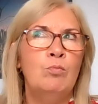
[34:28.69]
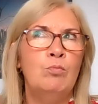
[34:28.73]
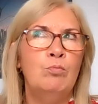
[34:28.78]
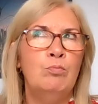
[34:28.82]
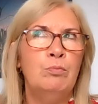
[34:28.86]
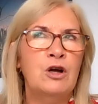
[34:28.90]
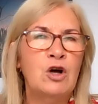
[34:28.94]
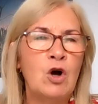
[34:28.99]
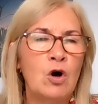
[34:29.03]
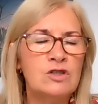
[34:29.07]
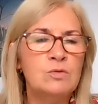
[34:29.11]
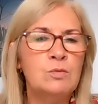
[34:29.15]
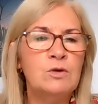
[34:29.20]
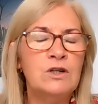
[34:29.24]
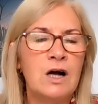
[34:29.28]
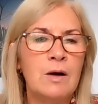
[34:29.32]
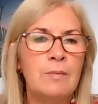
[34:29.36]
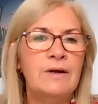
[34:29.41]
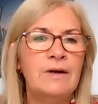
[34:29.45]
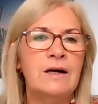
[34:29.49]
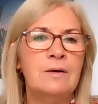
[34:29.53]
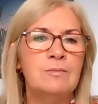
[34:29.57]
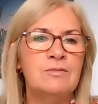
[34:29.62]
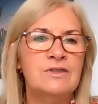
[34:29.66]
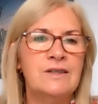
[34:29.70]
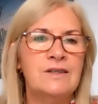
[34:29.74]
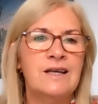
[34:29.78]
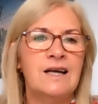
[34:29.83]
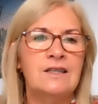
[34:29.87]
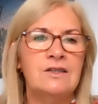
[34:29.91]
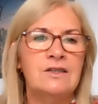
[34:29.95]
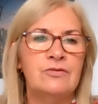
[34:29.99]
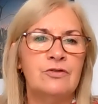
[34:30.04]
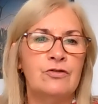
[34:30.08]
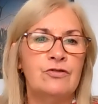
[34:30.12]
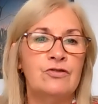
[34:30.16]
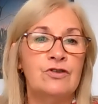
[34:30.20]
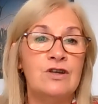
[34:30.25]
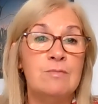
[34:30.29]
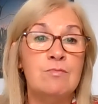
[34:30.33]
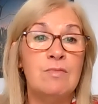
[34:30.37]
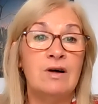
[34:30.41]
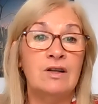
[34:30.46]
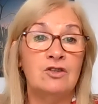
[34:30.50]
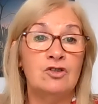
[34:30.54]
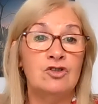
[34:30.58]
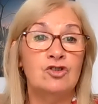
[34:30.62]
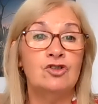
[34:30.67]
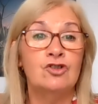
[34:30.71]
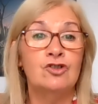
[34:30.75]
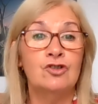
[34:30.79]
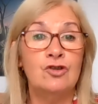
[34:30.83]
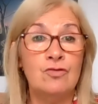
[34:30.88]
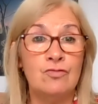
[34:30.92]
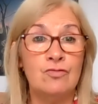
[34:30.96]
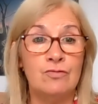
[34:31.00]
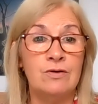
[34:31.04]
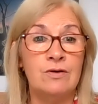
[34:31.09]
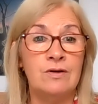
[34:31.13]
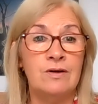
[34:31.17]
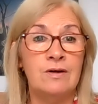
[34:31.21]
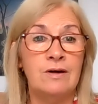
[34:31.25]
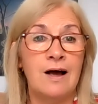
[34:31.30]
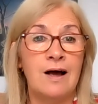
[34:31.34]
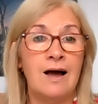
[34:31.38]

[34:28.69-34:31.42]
because we're coming up to the end of the 3 months soon,